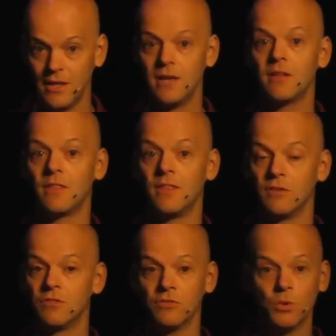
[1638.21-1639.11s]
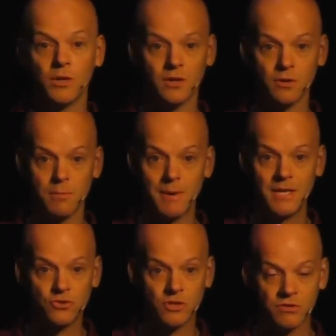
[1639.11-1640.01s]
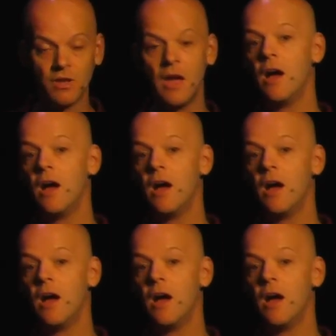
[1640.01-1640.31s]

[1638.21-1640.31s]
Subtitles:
It thinks it's working on a matrix.